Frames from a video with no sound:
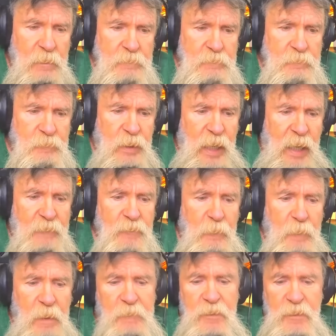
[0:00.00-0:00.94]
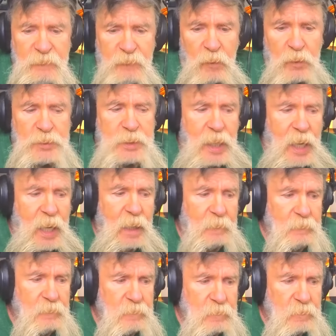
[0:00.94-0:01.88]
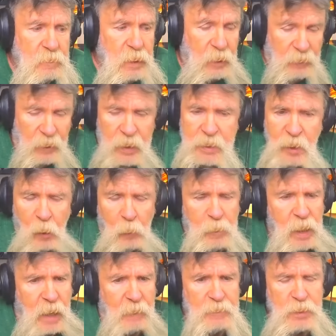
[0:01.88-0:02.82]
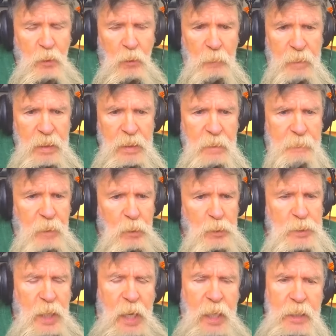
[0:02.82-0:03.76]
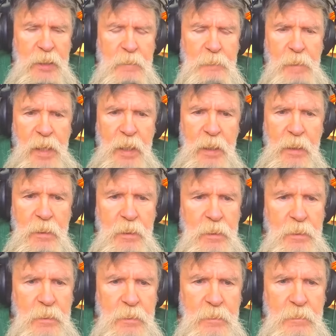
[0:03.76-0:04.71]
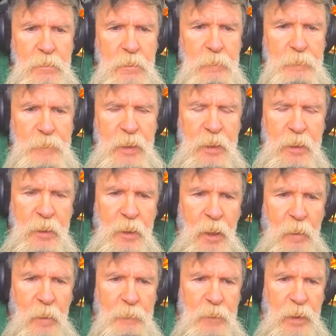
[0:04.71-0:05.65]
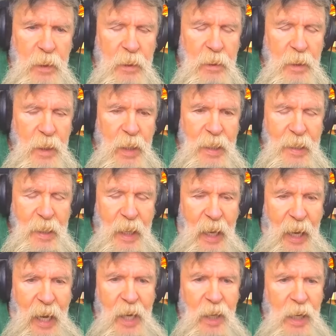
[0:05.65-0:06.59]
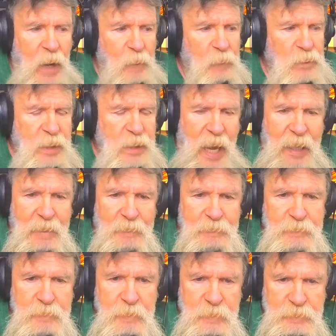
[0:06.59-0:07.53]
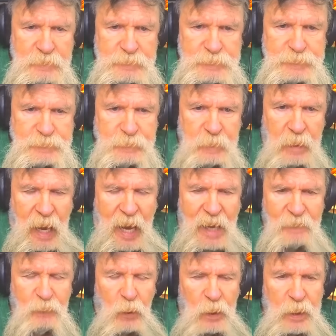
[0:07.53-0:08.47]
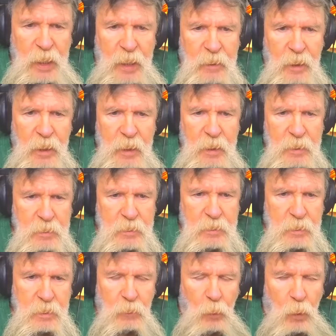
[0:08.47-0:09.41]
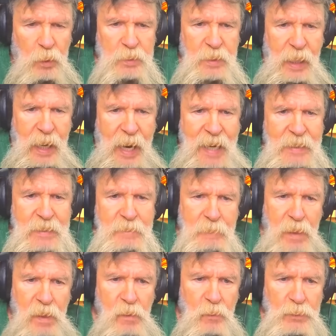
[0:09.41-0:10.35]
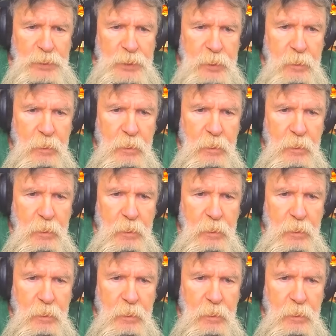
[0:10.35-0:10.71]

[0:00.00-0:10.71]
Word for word: but I remember the first time, and they told me I was going to be the most hated man in the, in the company. Hell, I was like halfway down the list, the ones they liked the most